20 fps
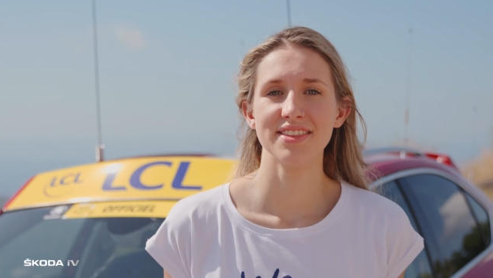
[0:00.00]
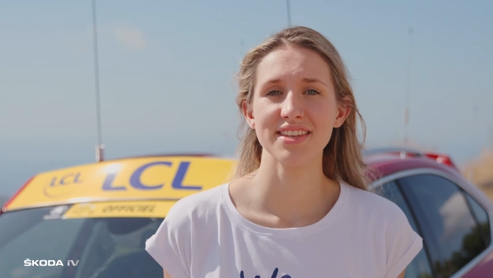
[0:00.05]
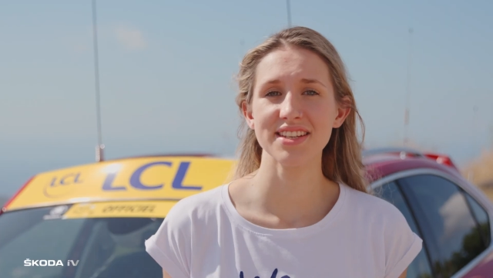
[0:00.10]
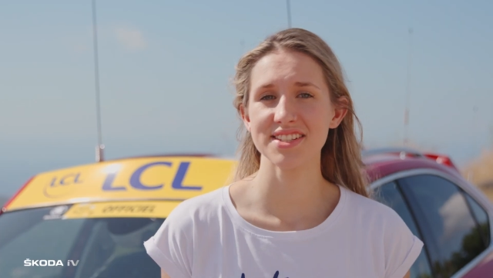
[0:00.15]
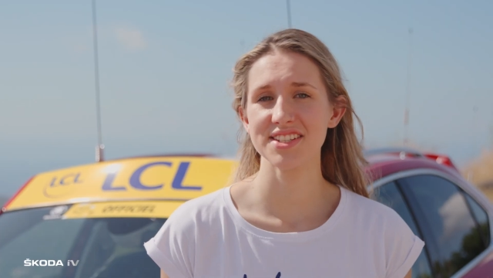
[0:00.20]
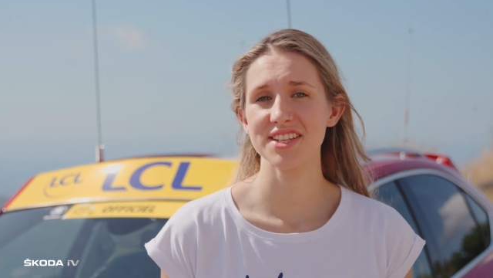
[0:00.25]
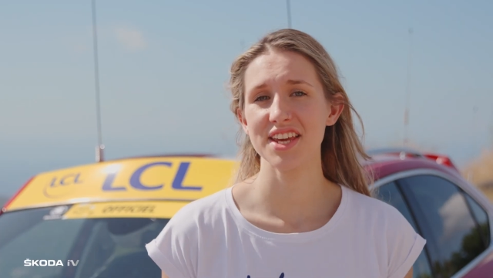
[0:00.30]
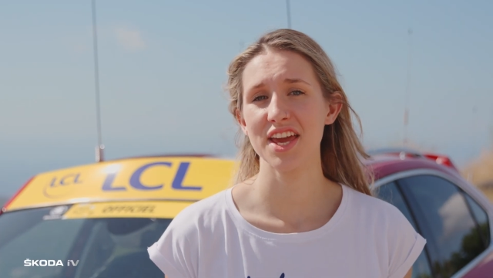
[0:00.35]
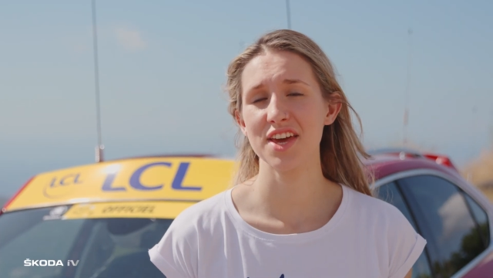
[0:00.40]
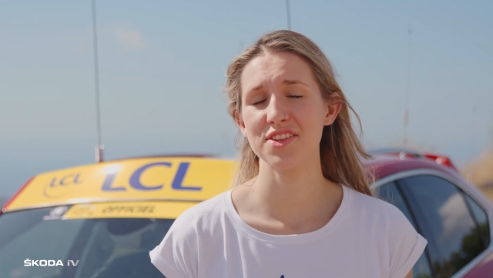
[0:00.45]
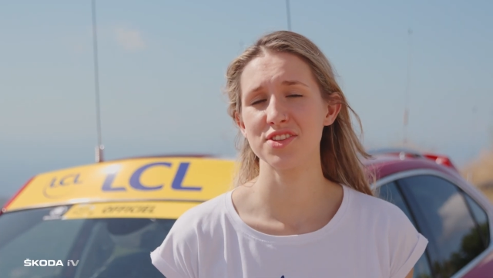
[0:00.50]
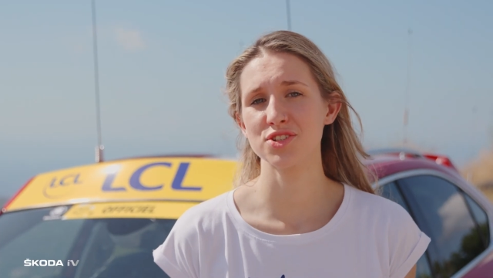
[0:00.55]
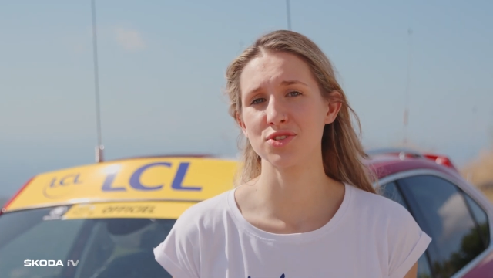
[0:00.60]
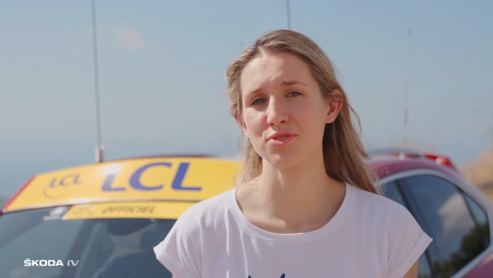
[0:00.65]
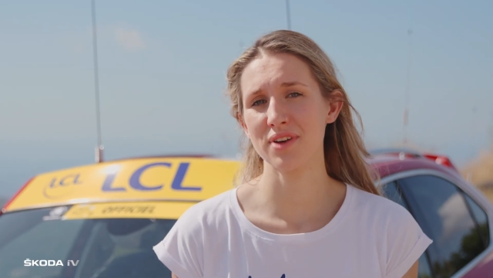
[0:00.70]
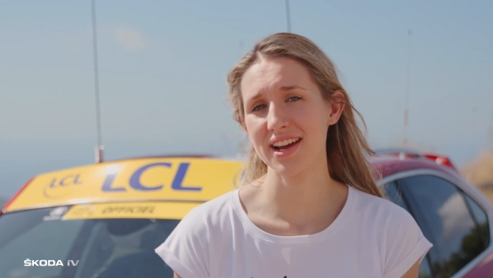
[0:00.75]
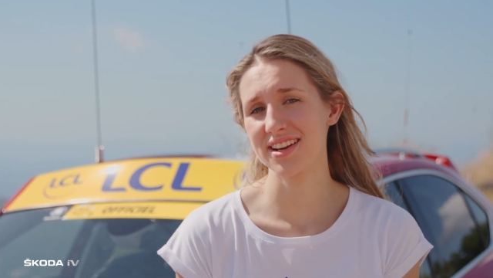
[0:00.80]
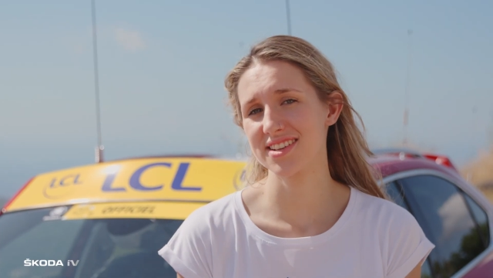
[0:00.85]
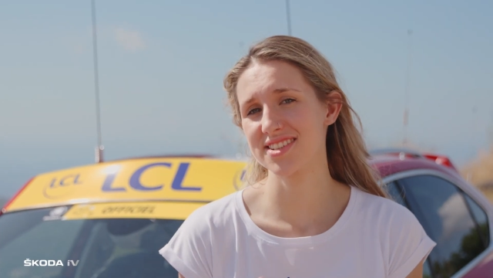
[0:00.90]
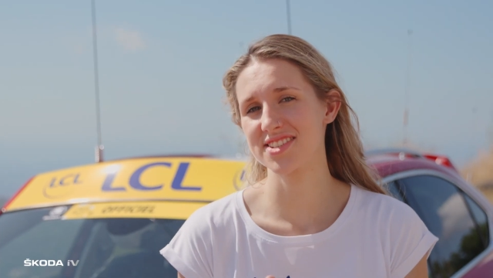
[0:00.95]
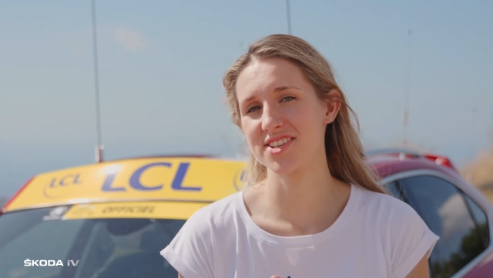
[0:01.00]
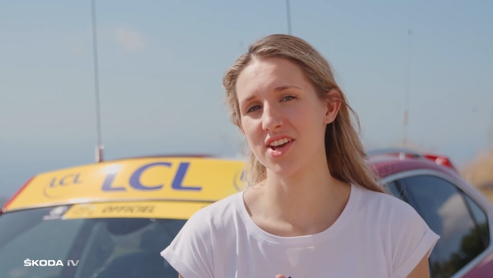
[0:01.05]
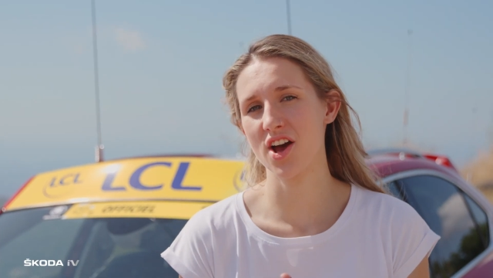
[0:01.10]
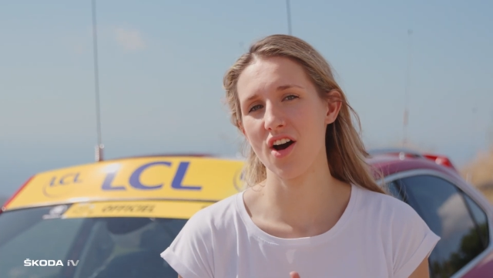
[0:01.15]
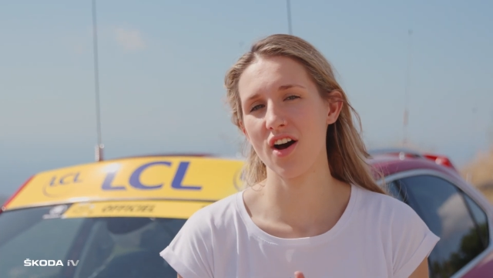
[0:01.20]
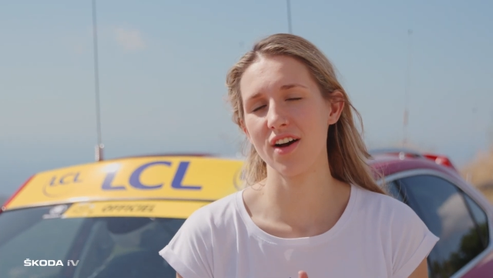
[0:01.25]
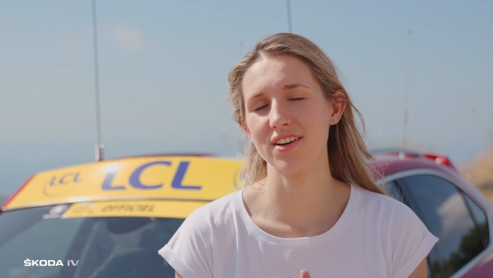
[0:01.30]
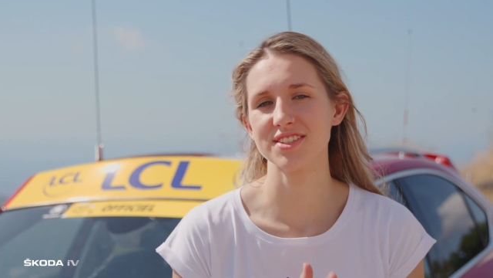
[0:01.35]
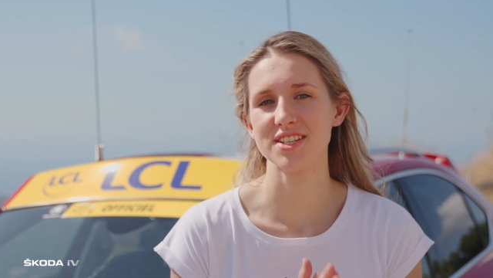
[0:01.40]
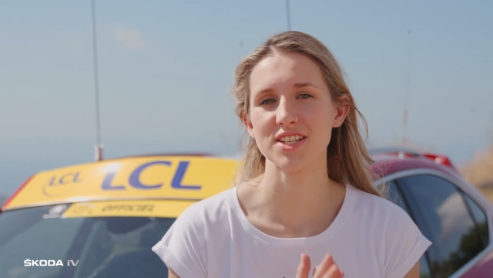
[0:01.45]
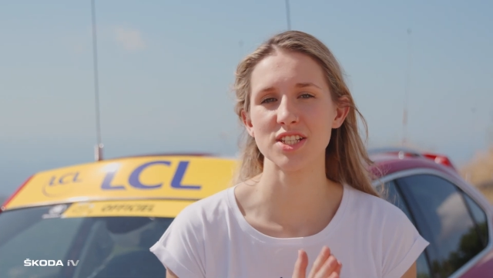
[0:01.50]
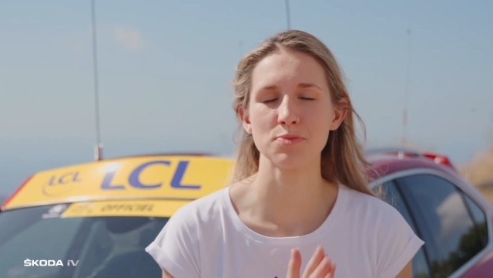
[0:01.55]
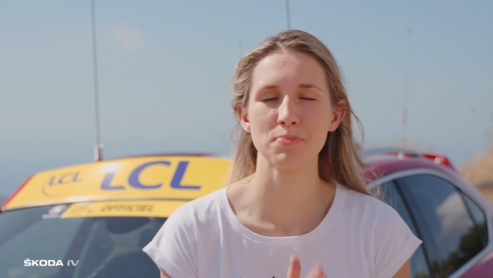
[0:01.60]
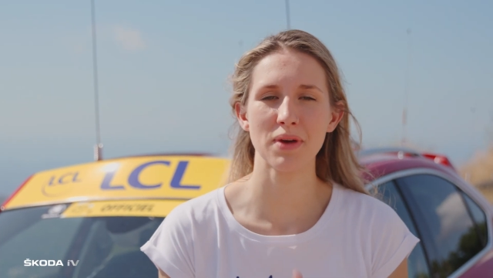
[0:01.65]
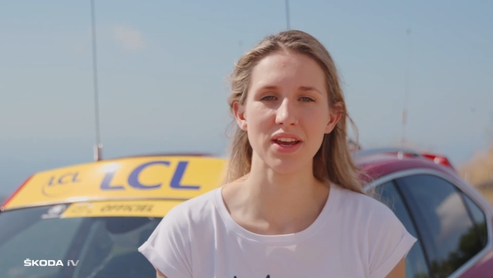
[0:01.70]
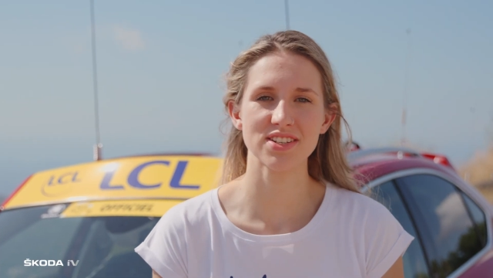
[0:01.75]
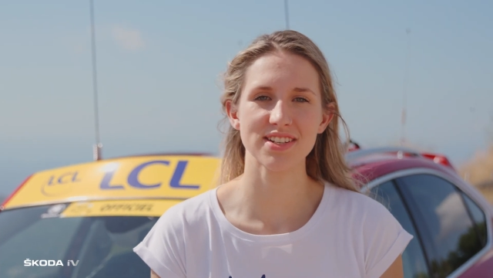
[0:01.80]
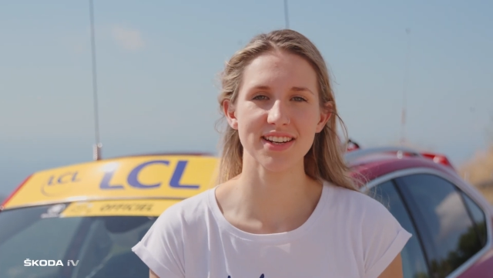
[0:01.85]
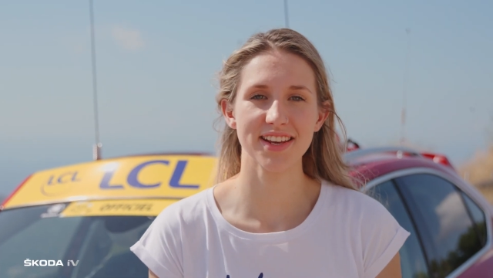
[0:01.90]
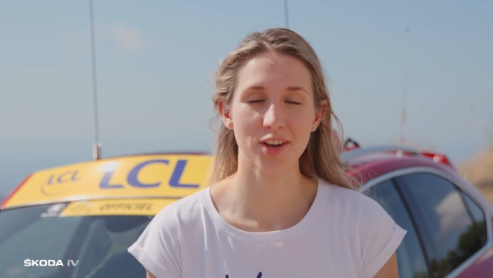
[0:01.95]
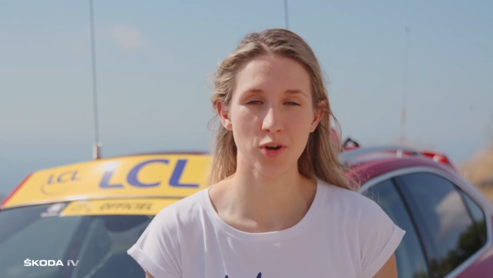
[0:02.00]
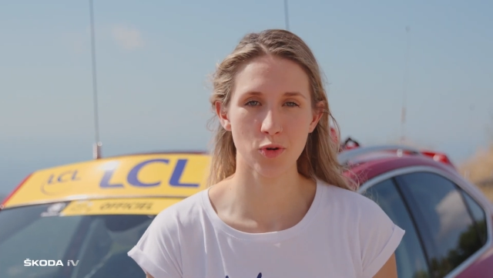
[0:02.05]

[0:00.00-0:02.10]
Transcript: This year, the director's car is a specially